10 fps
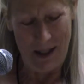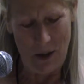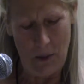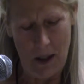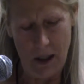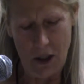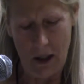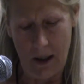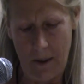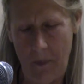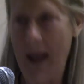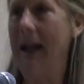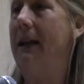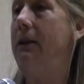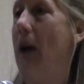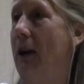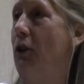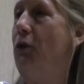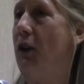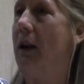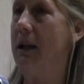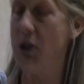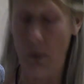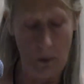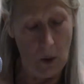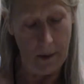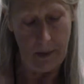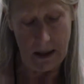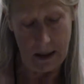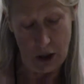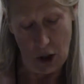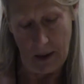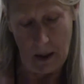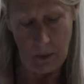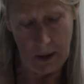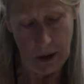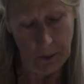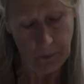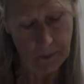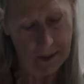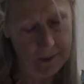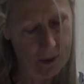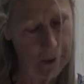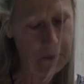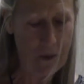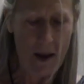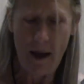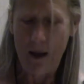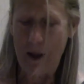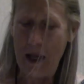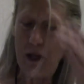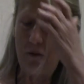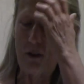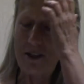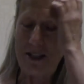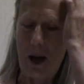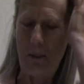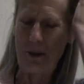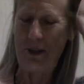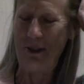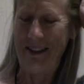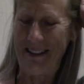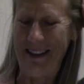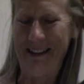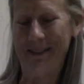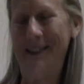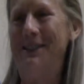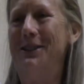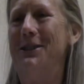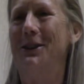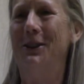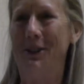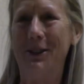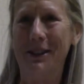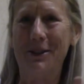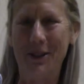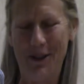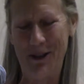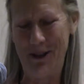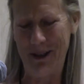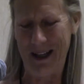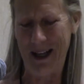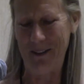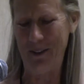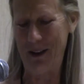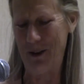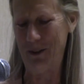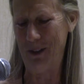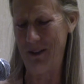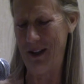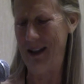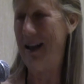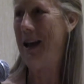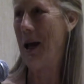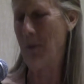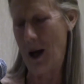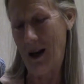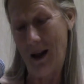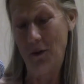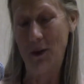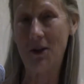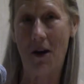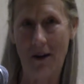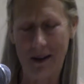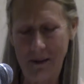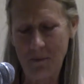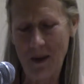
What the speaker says: so much, and I do feel like she would want me to share that with you. So, thank you for this opportunity to introduce you to the Elephant Code of Living and my life with Tara.